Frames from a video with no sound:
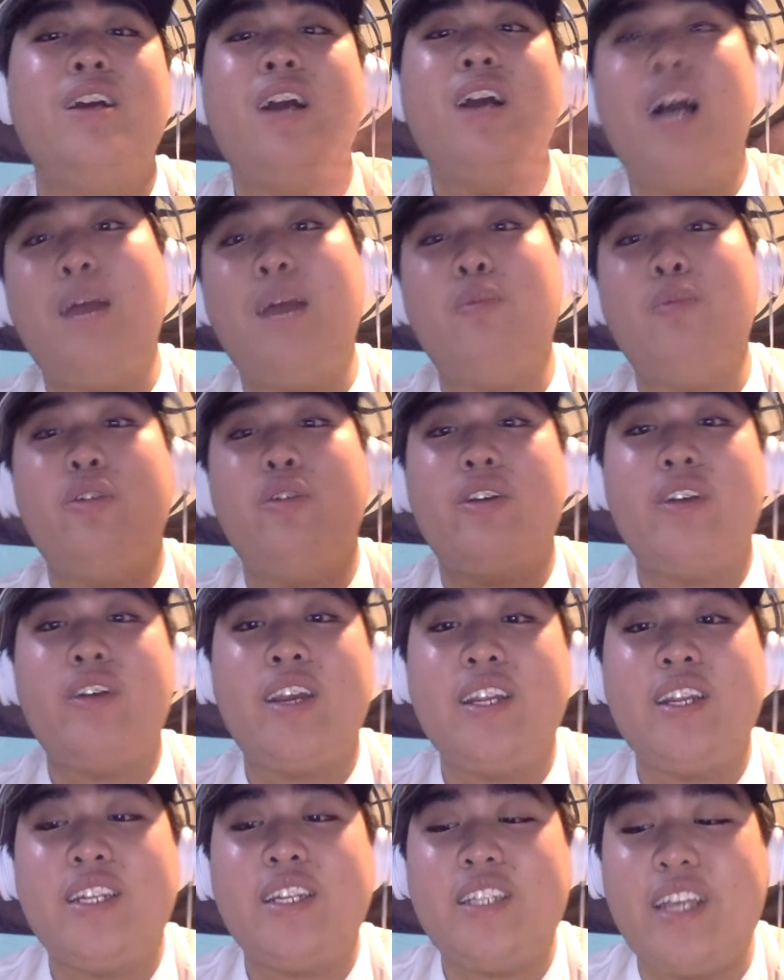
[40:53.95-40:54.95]
I'm really
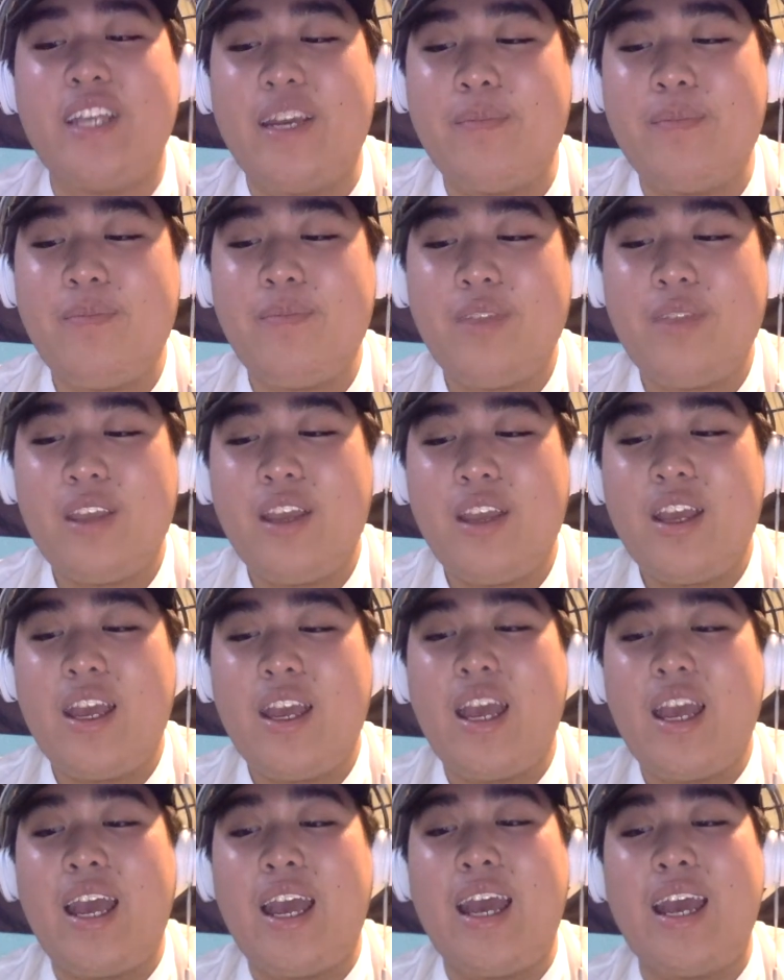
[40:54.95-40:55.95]
liking this team,
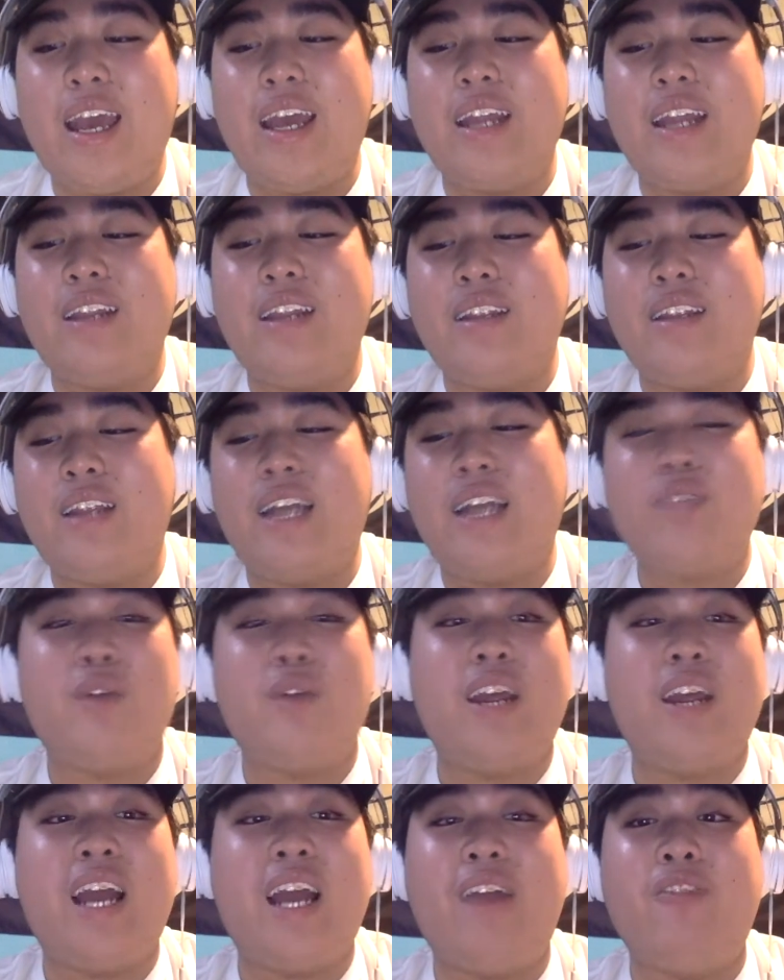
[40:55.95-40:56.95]
and that's why
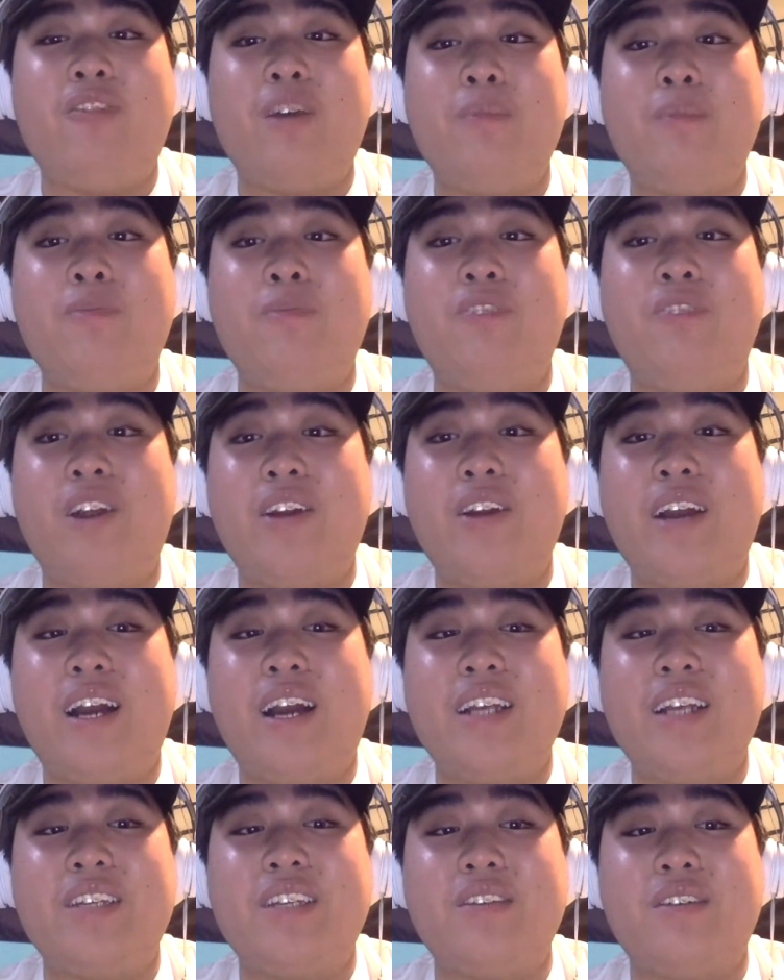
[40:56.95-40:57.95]
I have them very
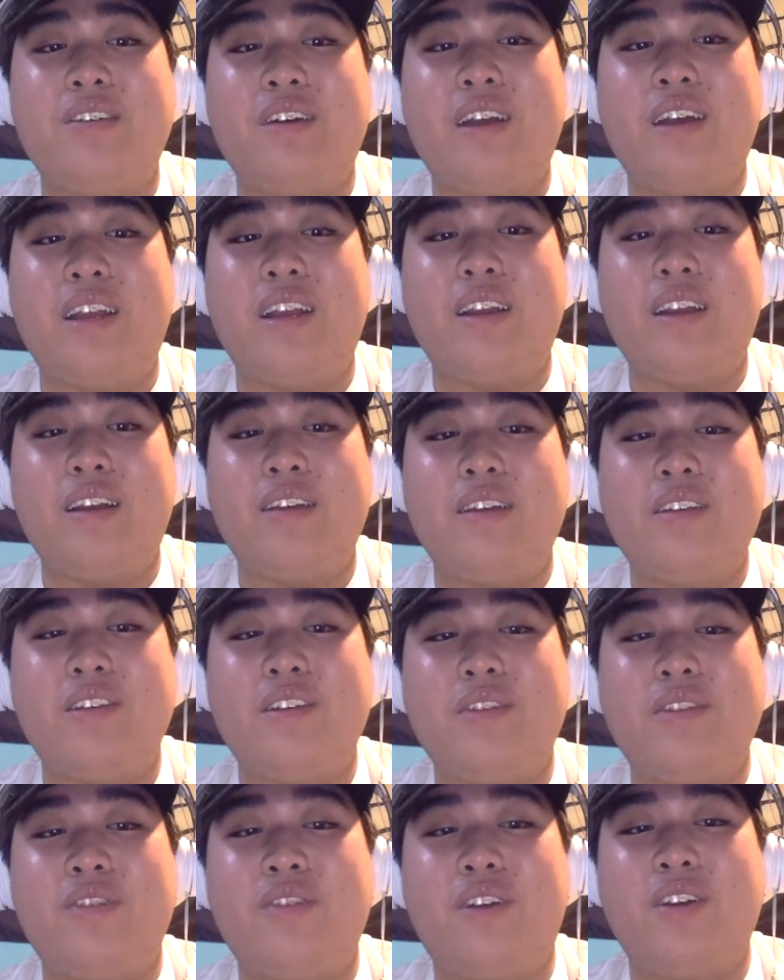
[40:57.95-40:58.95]
high
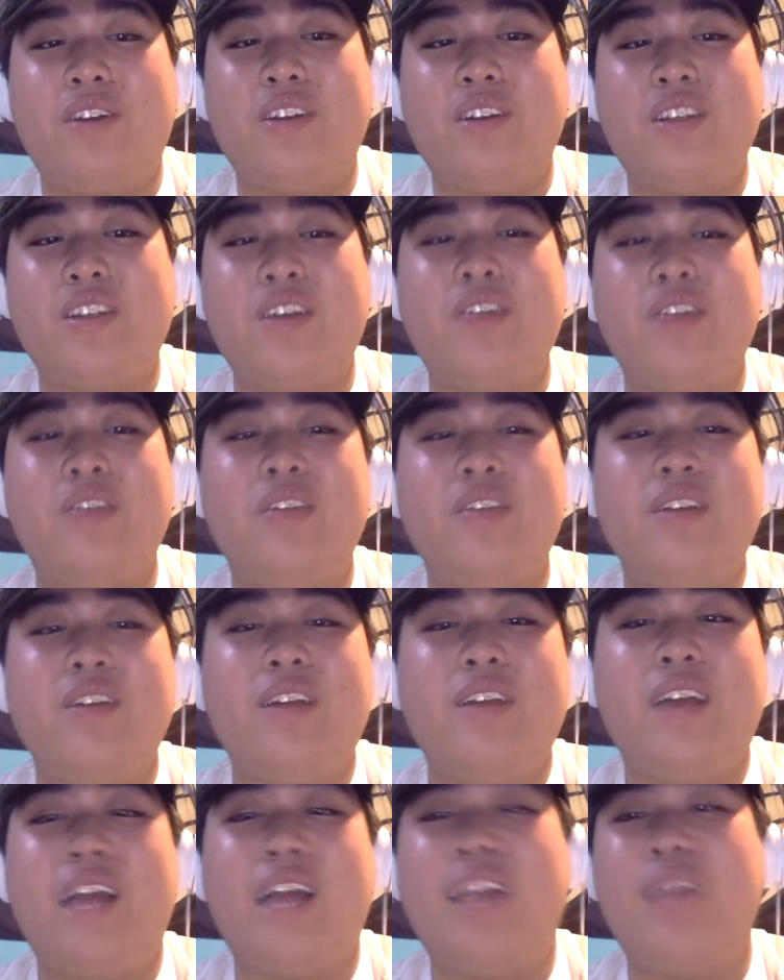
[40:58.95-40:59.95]
so far. So
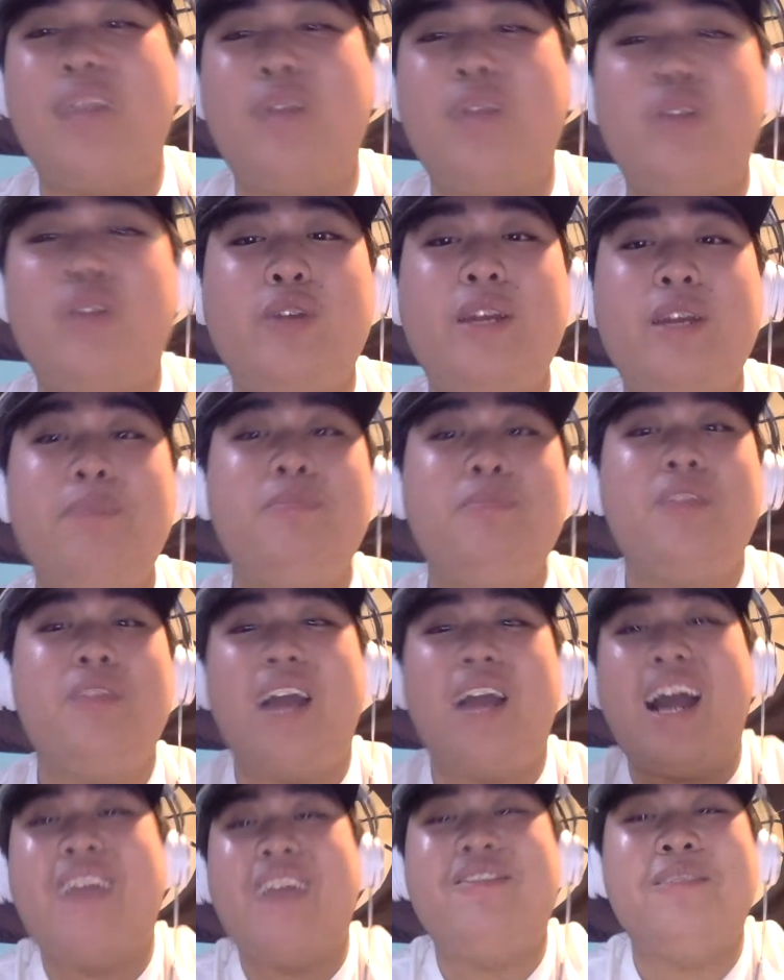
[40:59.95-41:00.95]
at number 3,
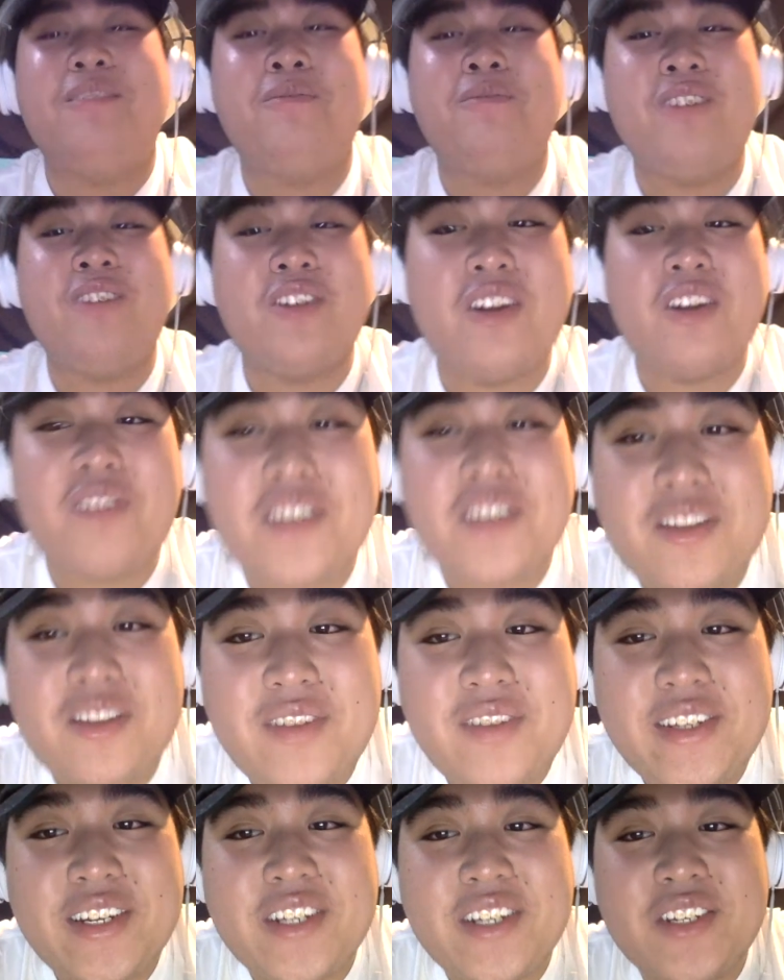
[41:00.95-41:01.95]
I have the Philadelphia
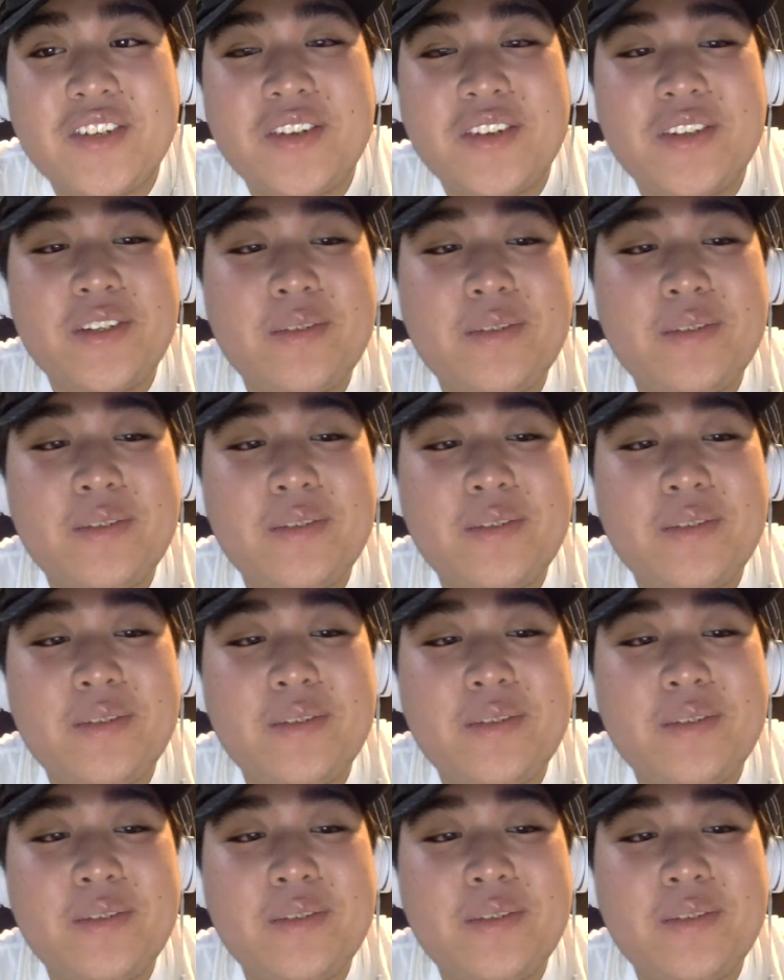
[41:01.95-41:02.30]
76ers.